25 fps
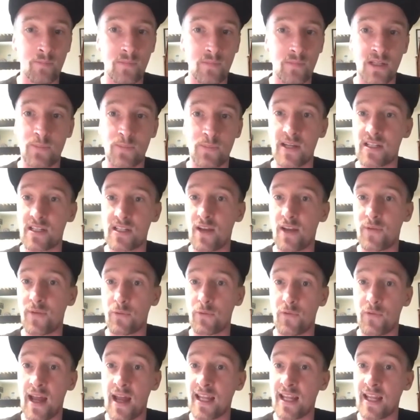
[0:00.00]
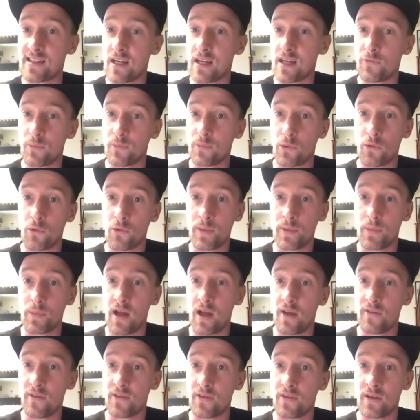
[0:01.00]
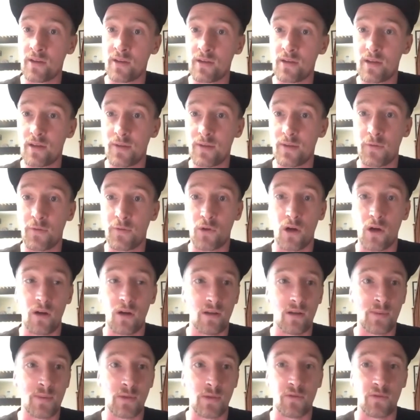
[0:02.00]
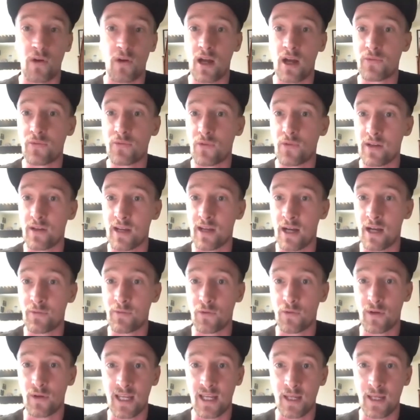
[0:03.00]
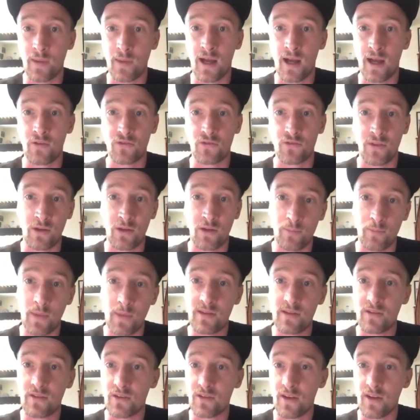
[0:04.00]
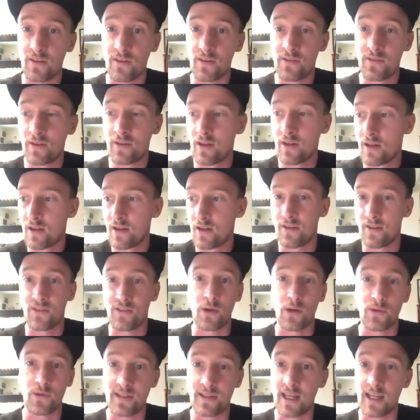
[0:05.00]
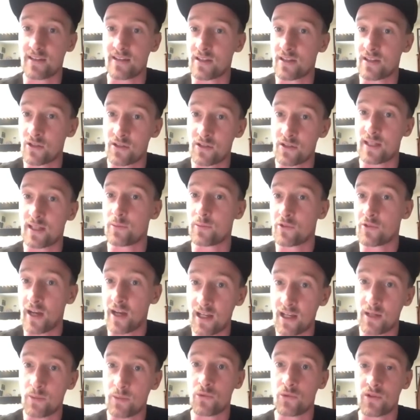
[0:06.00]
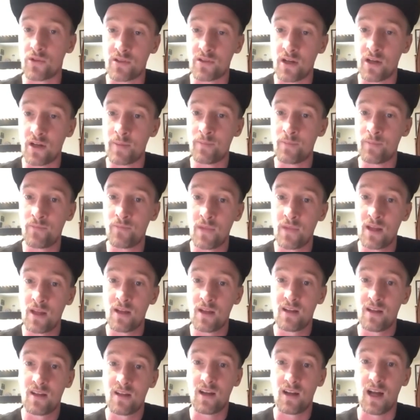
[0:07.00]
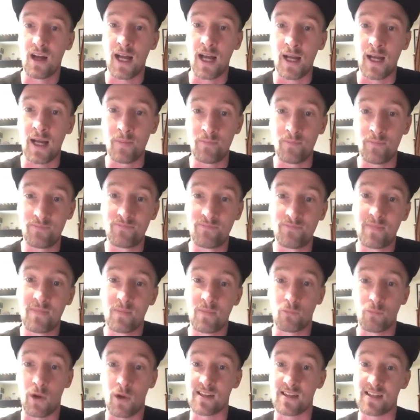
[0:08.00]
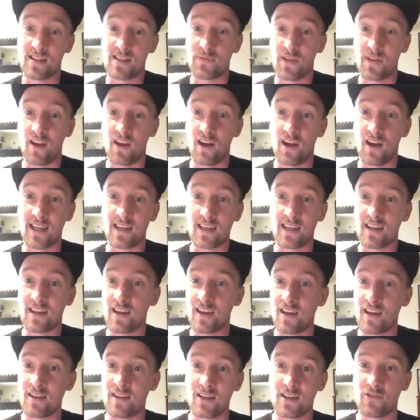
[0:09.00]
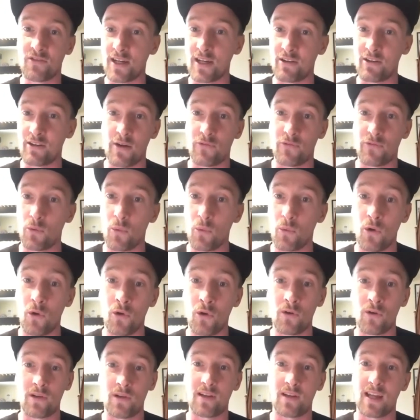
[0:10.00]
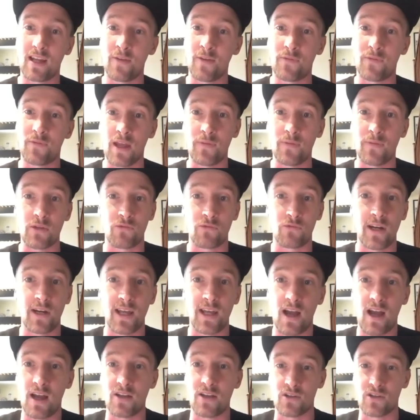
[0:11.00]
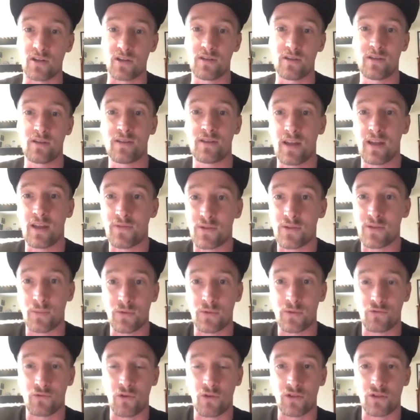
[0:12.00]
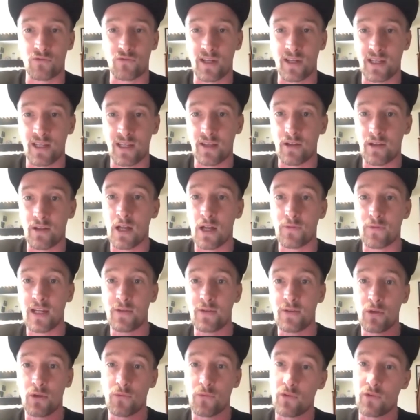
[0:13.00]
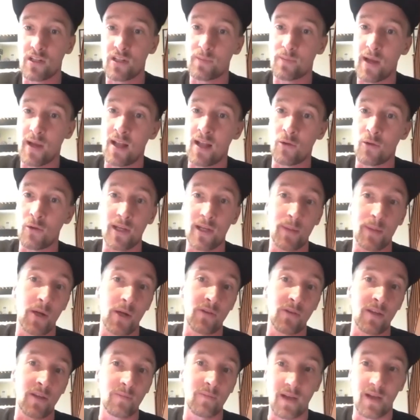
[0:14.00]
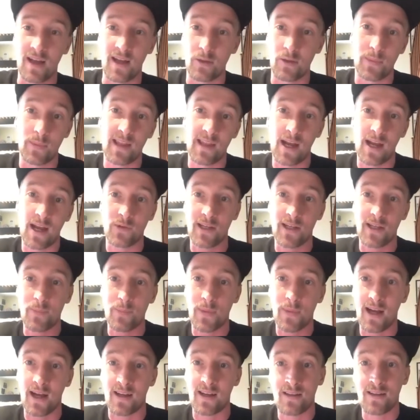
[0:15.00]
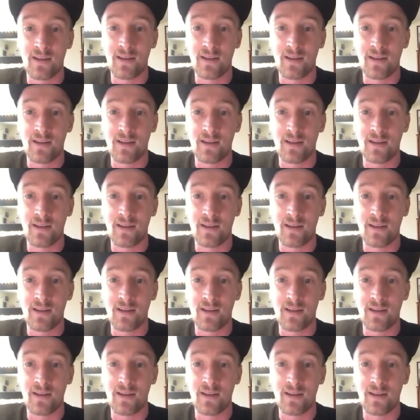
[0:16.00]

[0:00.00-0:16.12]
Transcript: Especially I think for any self-employed person, if you've got, especially with iPhone now, if you've got emails on there and messages, it's so addicting just to keep checking them all the time. Whereas if they're like, you're out for a walk, if it's really urgent, if someone's tried to ring you, they'll either leave you a voicemail or email you, and it'll be there when you get back.